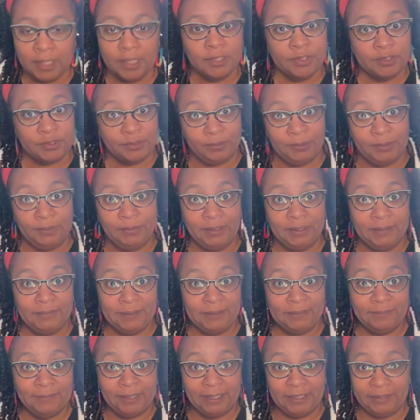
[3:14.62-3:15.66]
So we want to
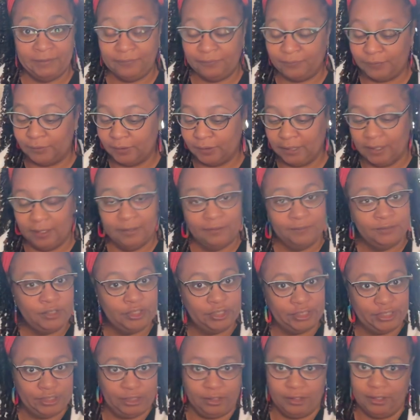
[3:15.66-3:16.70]
be mindful of
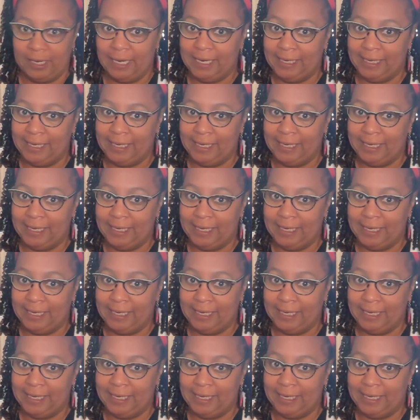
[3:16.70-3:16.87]
just our